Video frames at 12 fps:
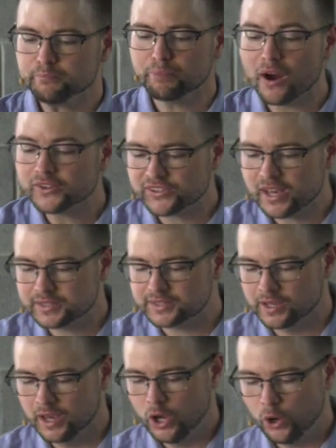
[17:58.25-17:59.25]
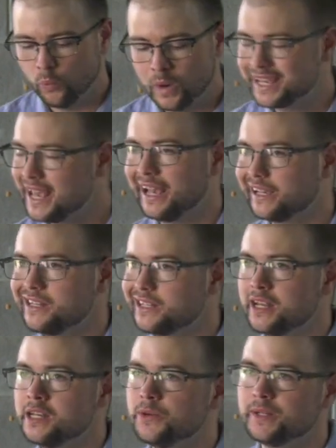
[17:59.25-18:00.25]
Paul says we can't
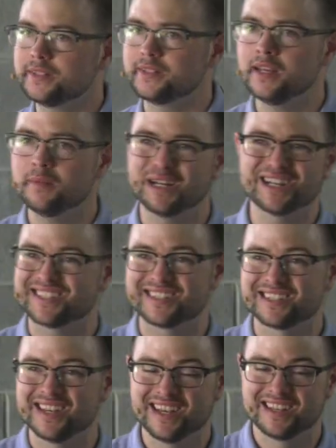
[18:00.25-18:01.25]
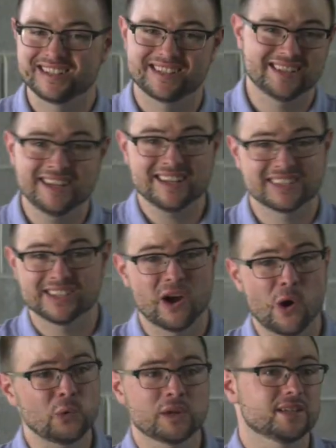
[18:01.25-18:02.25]
continue in sin because sin doesn't
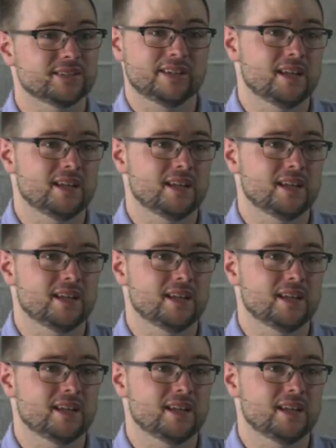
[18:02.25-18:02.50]
own us